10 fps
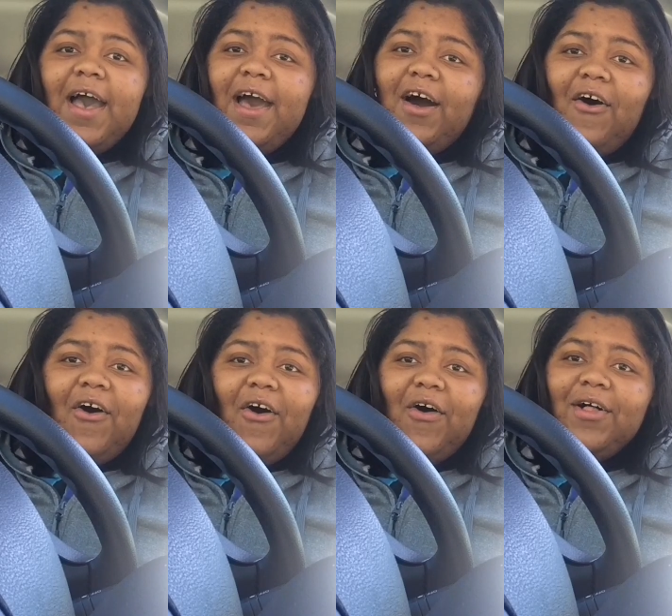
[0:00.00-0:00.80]
at
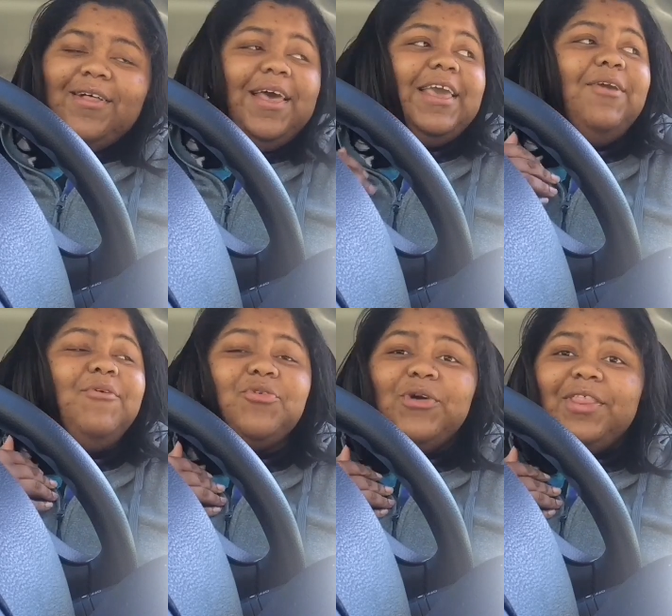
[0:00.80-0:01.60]
all. Like, he
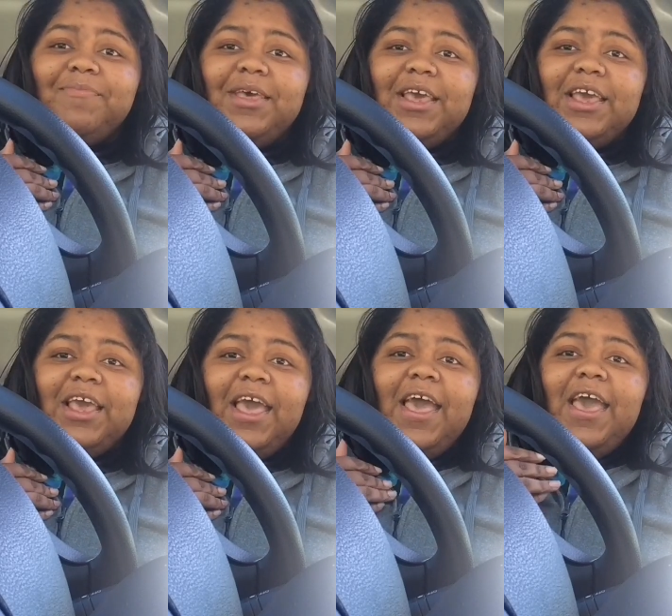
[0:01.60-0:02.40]
was with me.